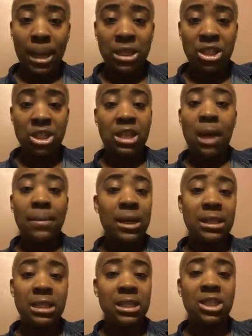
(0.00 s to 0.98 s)
She's coming
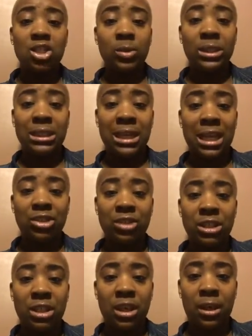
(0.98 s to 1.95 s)
into the situation not
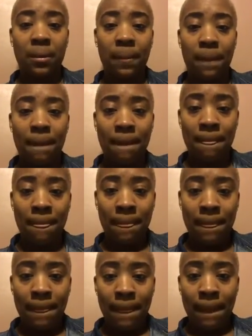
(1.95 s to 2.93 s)
trusting you.
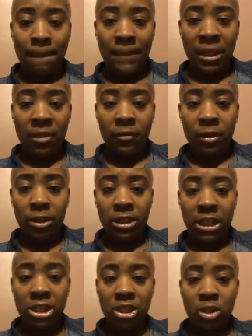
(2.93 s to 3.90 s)

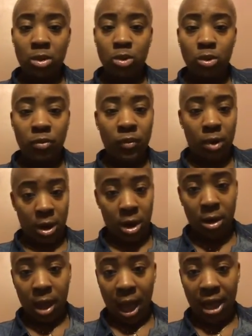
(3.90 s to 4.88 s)
Flirtation goes too
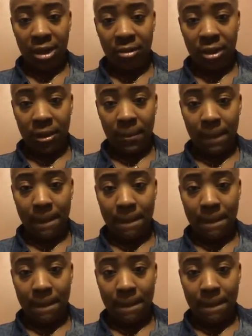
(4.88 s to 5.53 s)
far. I agree.